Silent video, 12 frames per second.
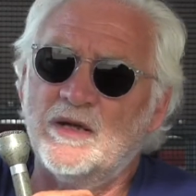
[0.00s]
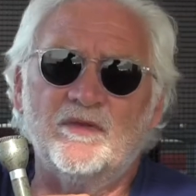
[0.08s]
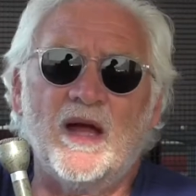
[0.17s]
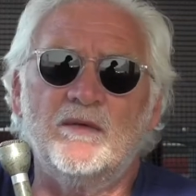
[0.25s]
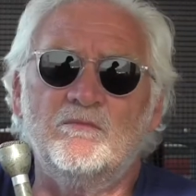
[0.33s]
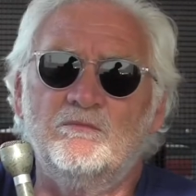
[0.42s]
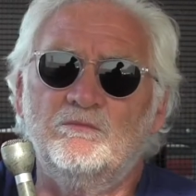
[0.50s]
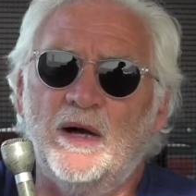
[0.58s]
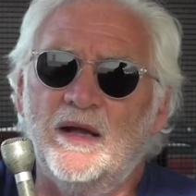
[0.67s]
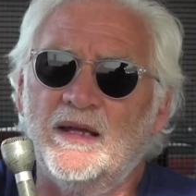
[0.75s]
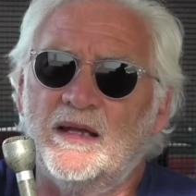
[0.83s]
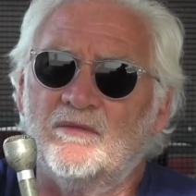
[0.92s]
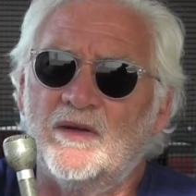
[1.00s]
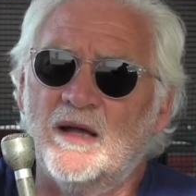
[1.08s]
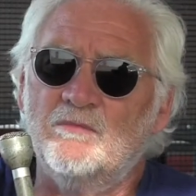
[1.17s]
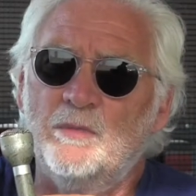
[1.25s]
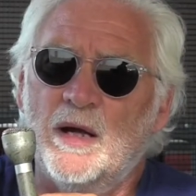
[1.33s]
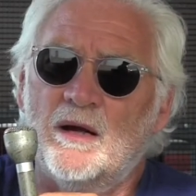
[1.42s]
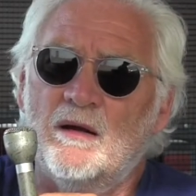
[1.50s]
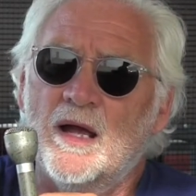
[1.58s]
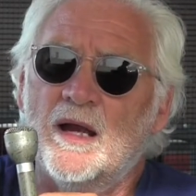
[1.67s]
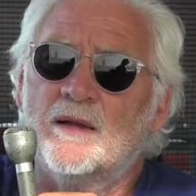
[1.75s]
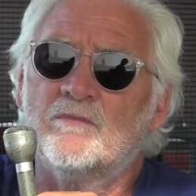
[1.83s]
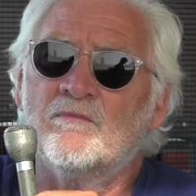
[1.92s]
And right. I've gotten I think I've gotten better
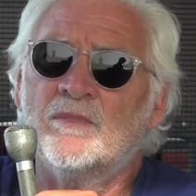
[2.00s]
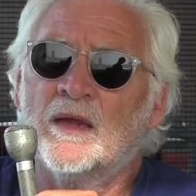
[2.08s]
at it,